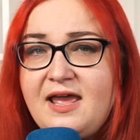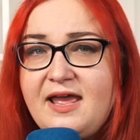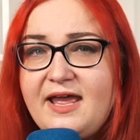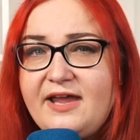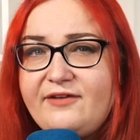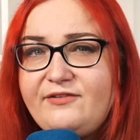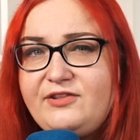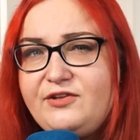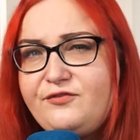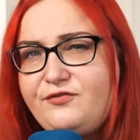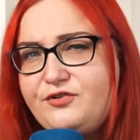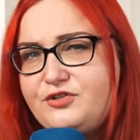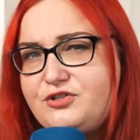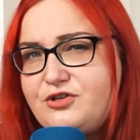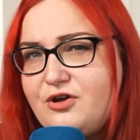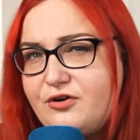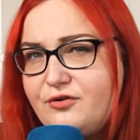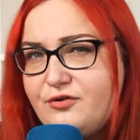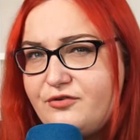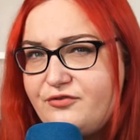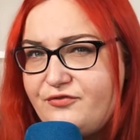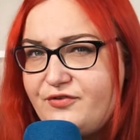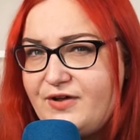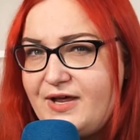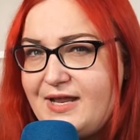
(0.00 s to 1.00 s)
if the
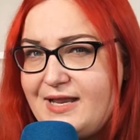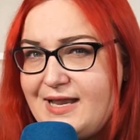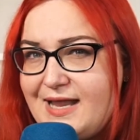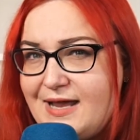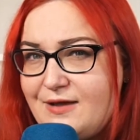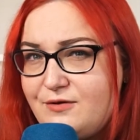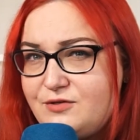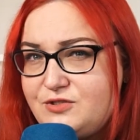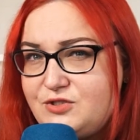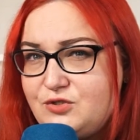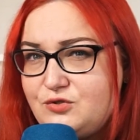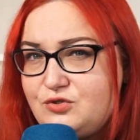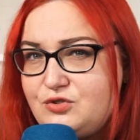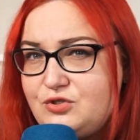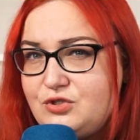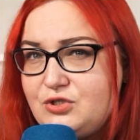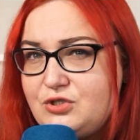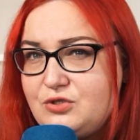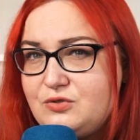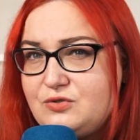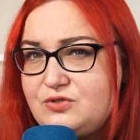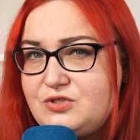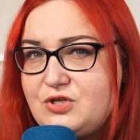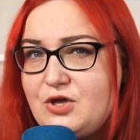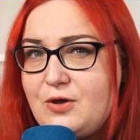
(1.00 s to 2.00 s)
photographer allows you to
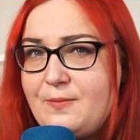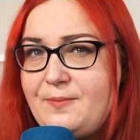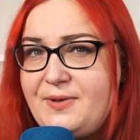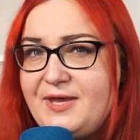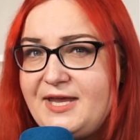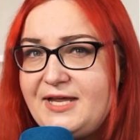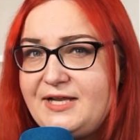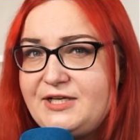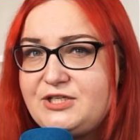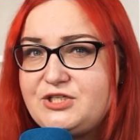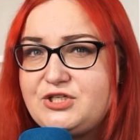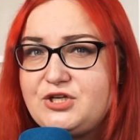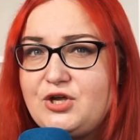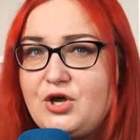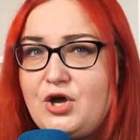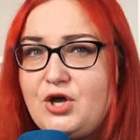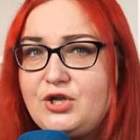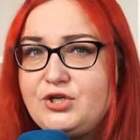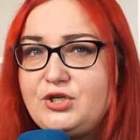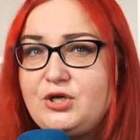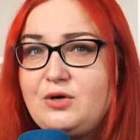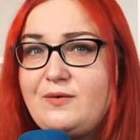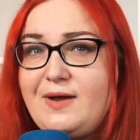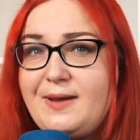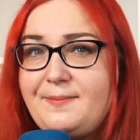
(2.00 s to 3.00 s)
use her picture
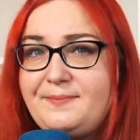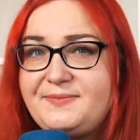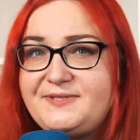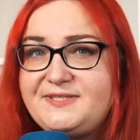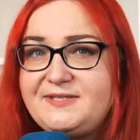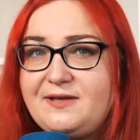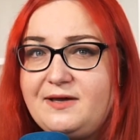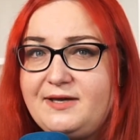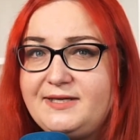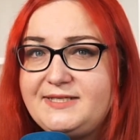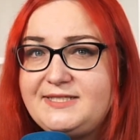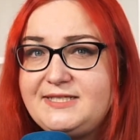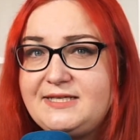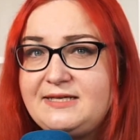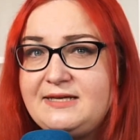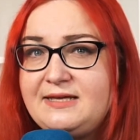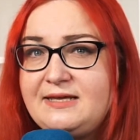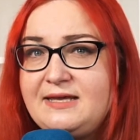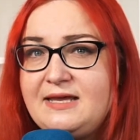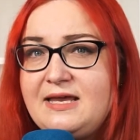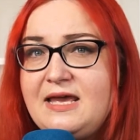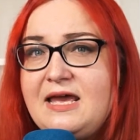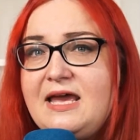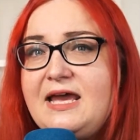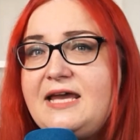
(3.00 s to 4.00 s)
on your website,
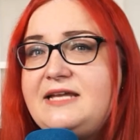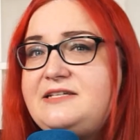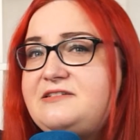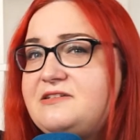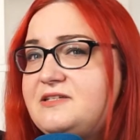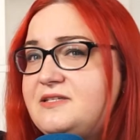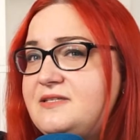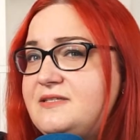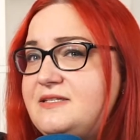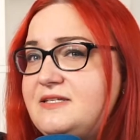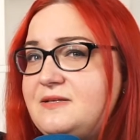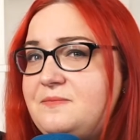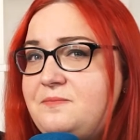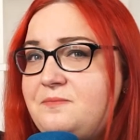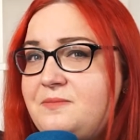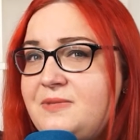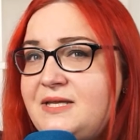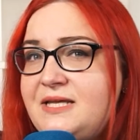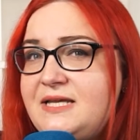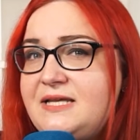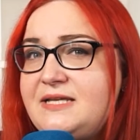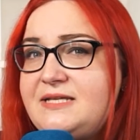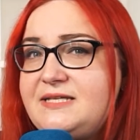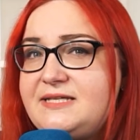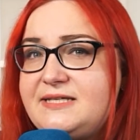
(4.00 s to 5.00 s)
it doesn't
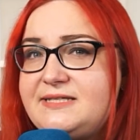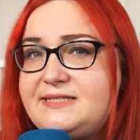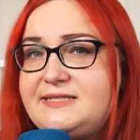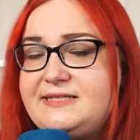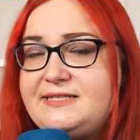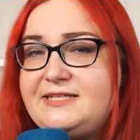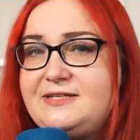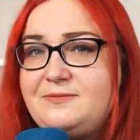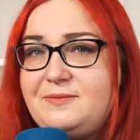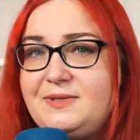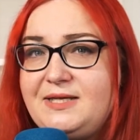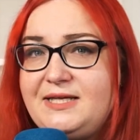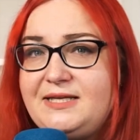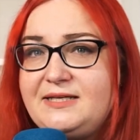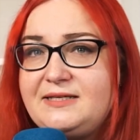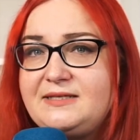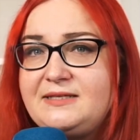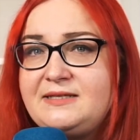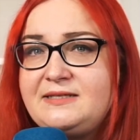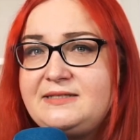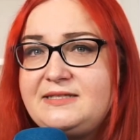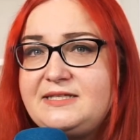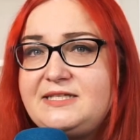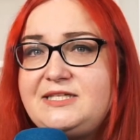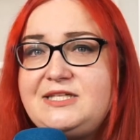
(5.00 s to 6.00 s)
immediately mean
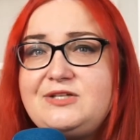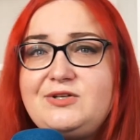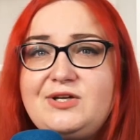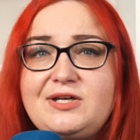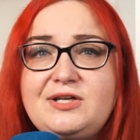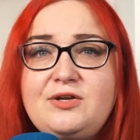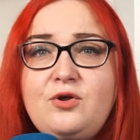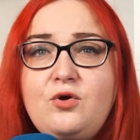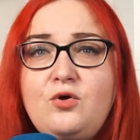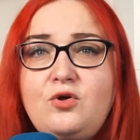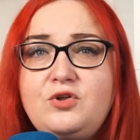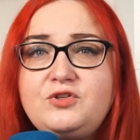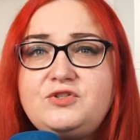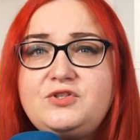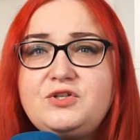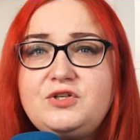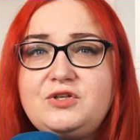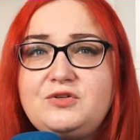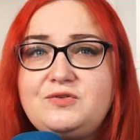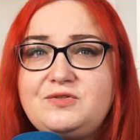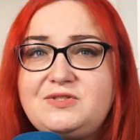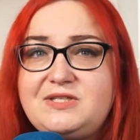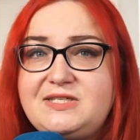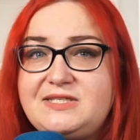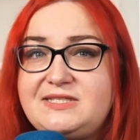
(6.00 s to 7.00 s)
that you can also
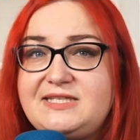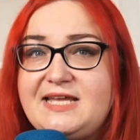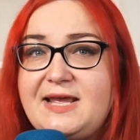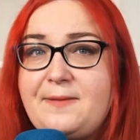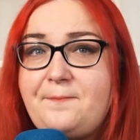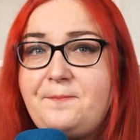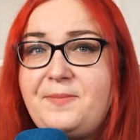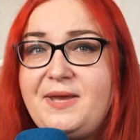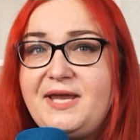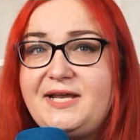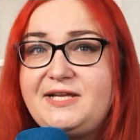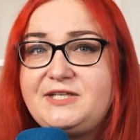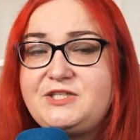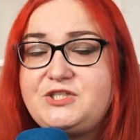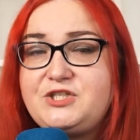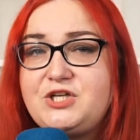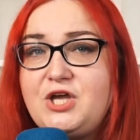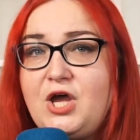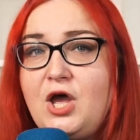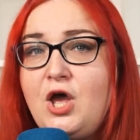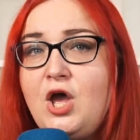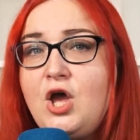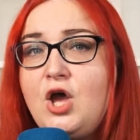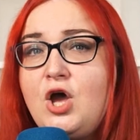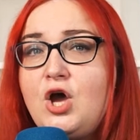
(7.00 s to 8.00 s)
use the same
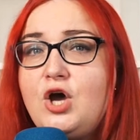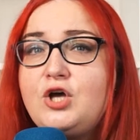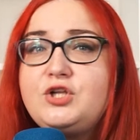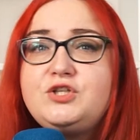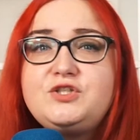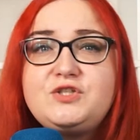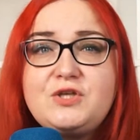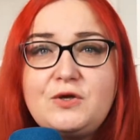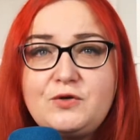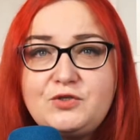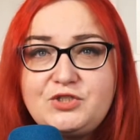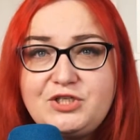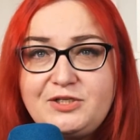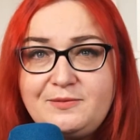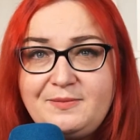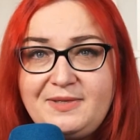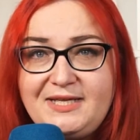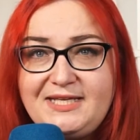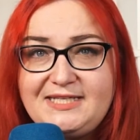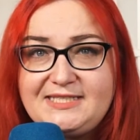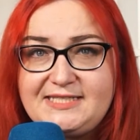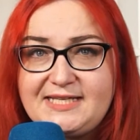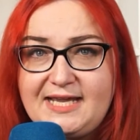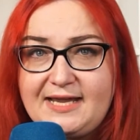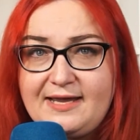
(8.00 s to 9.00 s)
picture on social
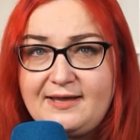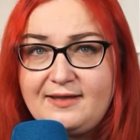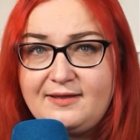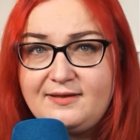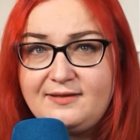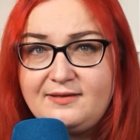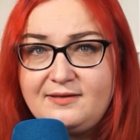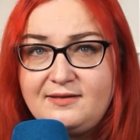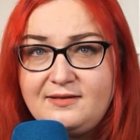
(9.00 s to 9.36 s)
media.